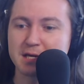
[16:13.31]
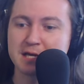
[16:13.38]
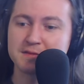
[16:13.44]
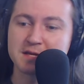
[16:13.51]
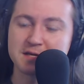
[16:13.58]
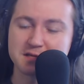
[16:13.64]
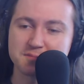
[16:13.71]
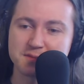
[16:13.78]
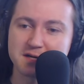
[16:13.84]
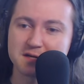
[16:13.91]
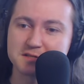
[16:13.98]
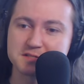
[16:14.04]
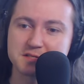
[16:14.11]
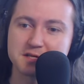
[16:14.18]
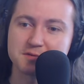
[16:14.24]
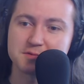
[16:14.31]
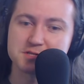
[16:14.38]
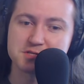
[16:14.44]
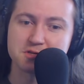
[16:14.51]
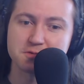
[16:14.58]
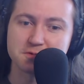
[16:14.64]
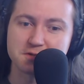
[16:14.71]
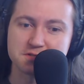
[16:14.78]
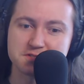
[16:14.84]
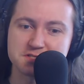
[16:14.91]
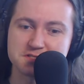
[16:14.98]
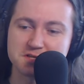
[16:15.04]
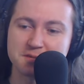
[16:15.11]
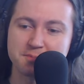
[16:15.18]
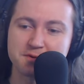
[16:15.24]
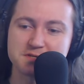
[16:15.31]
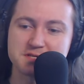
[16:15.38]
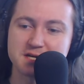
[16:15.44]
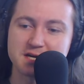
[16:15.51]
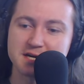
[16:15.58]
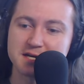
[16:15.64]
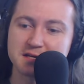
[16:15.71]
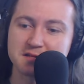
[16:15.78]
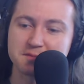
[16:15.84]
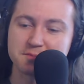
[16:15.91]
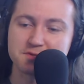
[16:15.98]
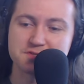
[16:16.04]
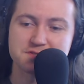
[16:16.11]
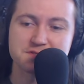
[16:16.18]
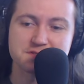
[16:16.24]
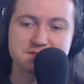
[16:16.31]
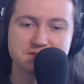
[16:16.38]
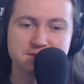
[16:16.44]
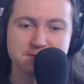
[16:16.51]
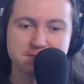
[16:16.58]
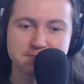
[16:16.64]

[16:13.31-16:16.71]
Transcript: And then compare it to the original, where it's just a person hiding in the bushes.